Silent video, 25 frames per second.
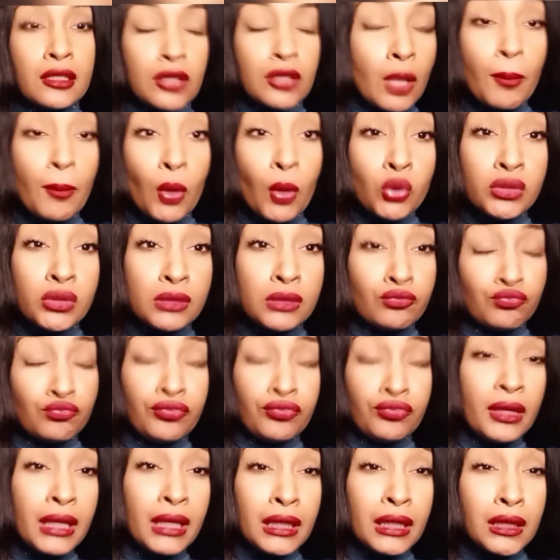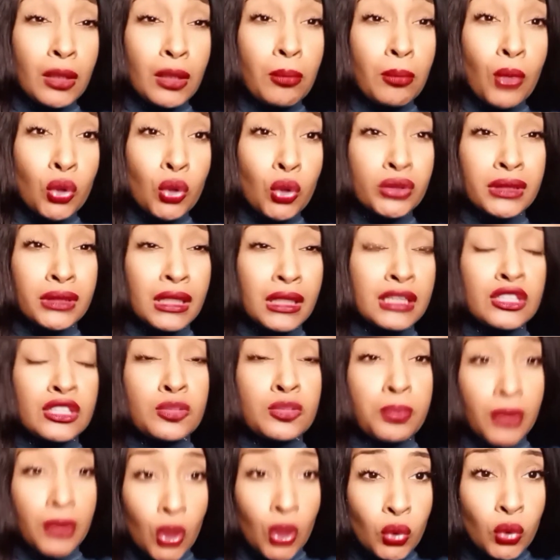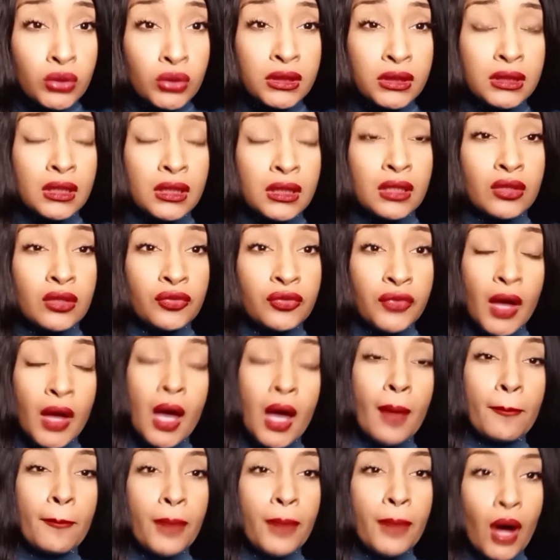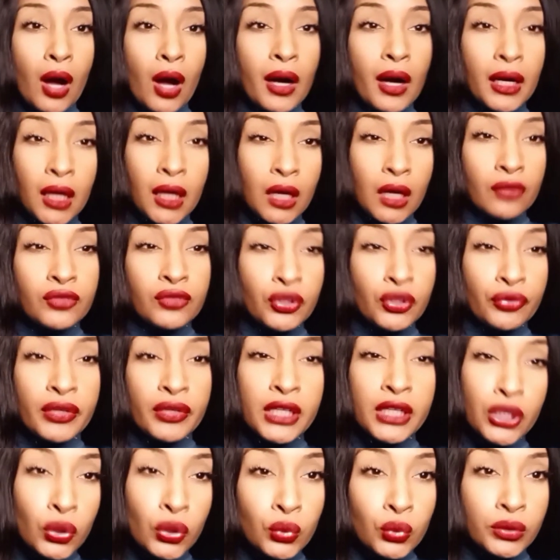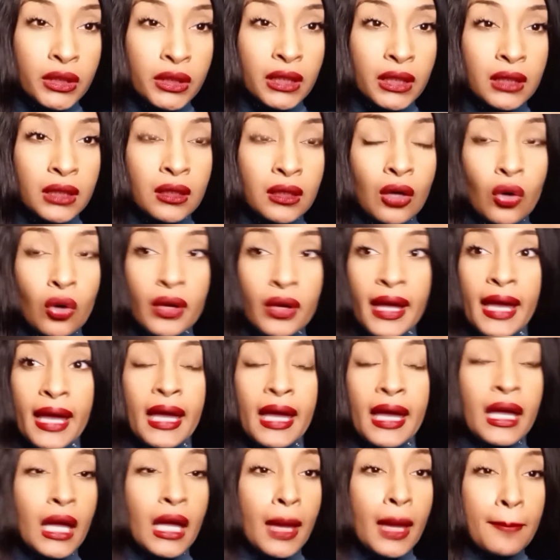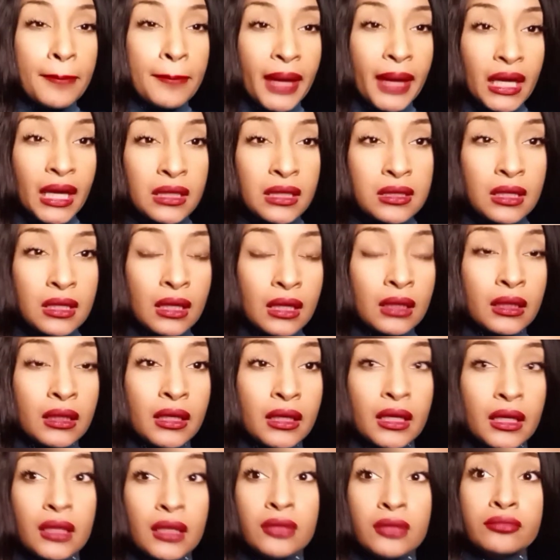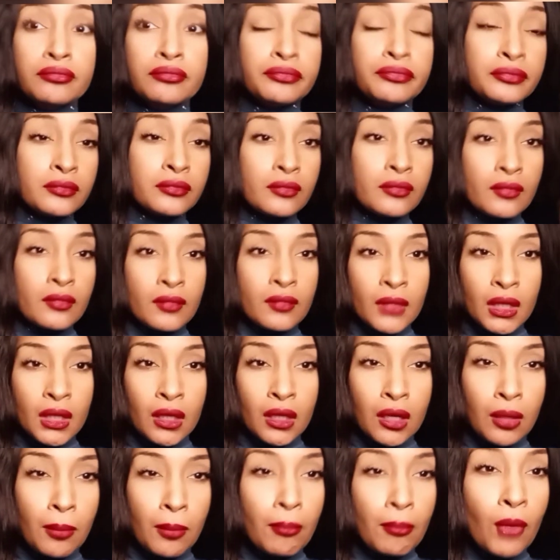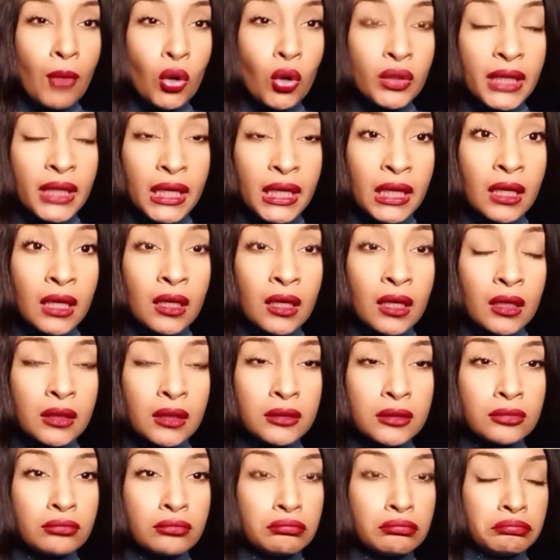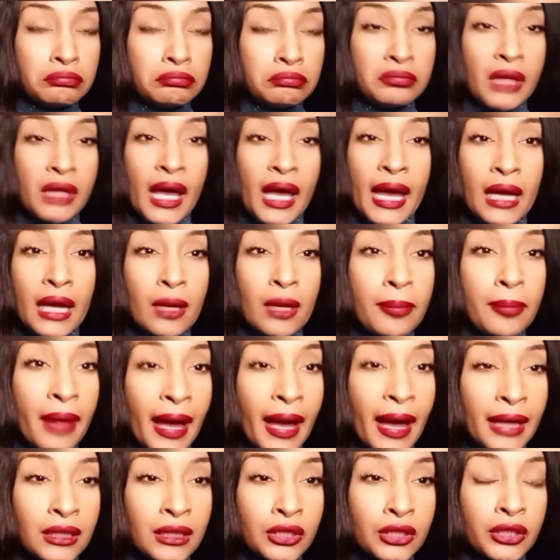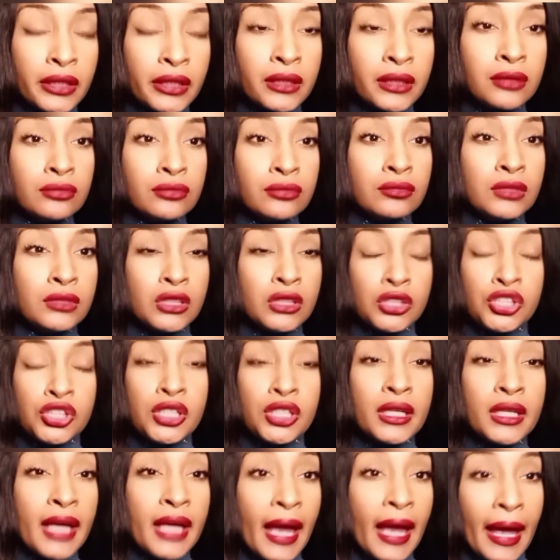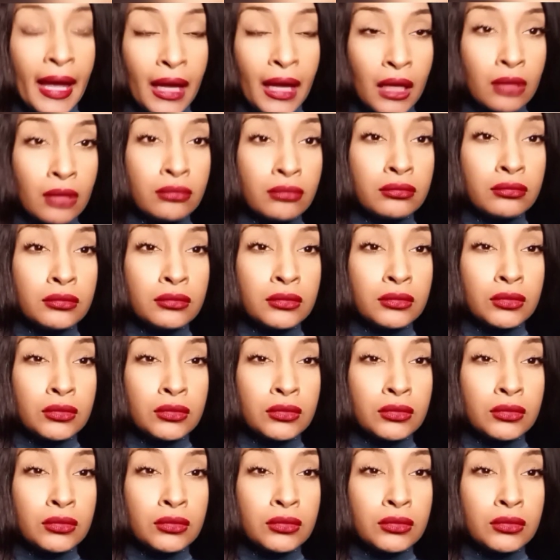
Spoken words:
most explosive part of the reunion. Okay, and basically Monique had a binder. She came,